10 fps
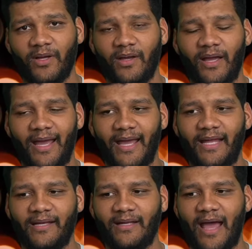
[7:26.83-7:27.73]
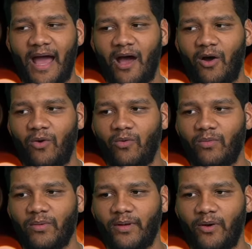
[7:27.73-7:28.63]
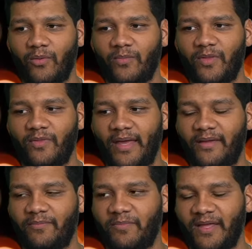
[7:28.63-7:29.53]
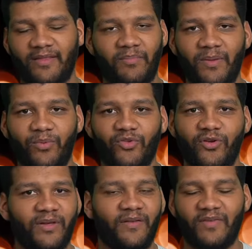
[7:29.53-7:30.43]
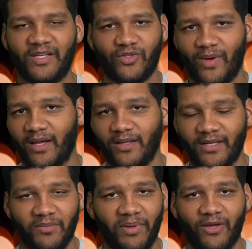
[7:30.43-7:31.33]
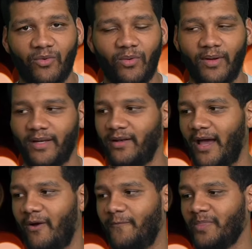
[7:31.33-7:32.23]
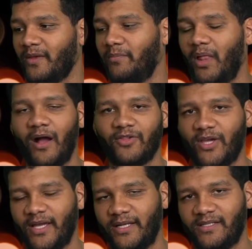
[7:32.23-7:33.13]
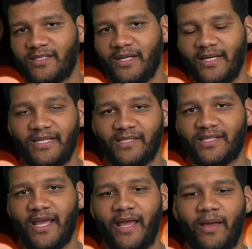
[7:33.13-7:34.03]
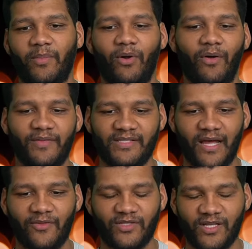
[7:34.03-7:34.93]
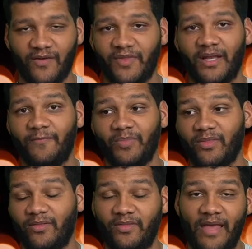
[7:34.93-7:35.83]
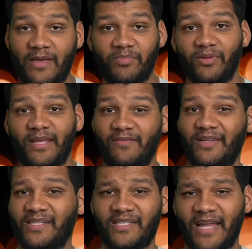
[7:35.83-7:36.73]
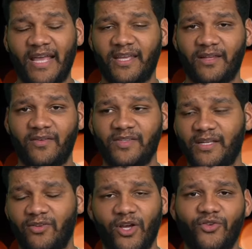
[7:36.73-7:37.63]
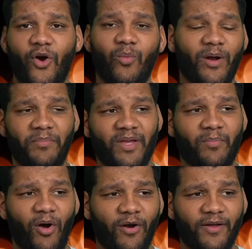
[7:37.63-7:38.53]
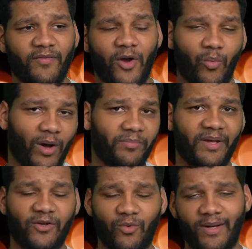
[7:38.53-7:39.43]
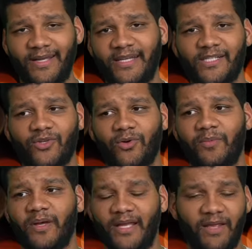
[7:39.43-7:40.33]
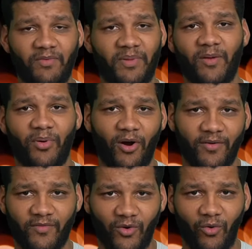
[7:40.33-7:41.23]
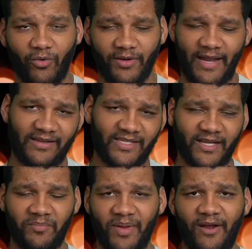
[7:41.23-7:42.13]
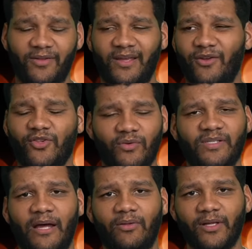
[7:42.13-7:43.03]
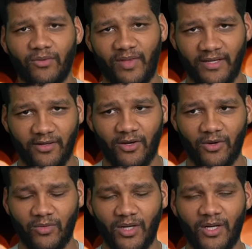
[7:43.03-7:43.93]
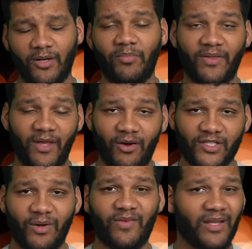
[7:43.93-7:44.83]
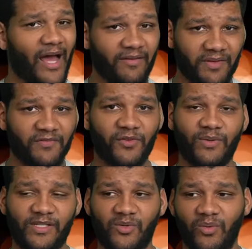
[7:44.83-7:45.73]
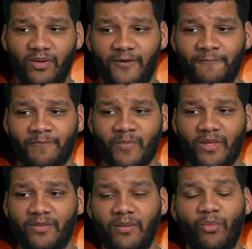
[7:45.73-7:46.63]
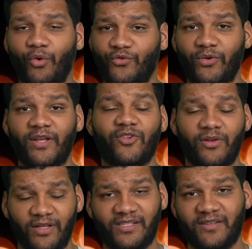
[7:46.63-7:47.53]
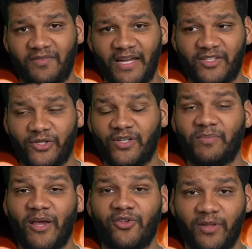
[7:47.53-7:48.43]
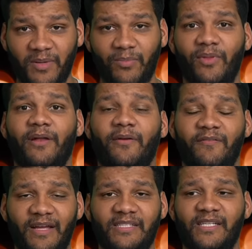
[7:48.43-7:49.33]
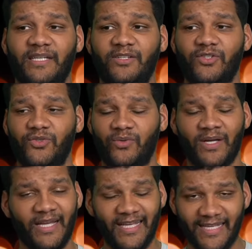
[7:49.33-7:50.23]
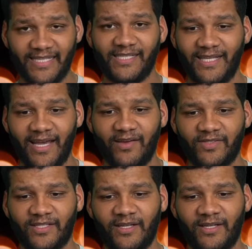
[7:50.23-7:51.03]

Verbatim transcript: and how, you know, they think that people shouldn't invest directly into Bitcoin and how blockchain is, is a scam and all this other stuff that they believe as executives and don't want to be a part of what Bitcoin is or even be a part of gold and as they compare it there. It shows how little they know, but they also have a lot of influence on the more traditionalist investor, especially people that are investing into E T Fs.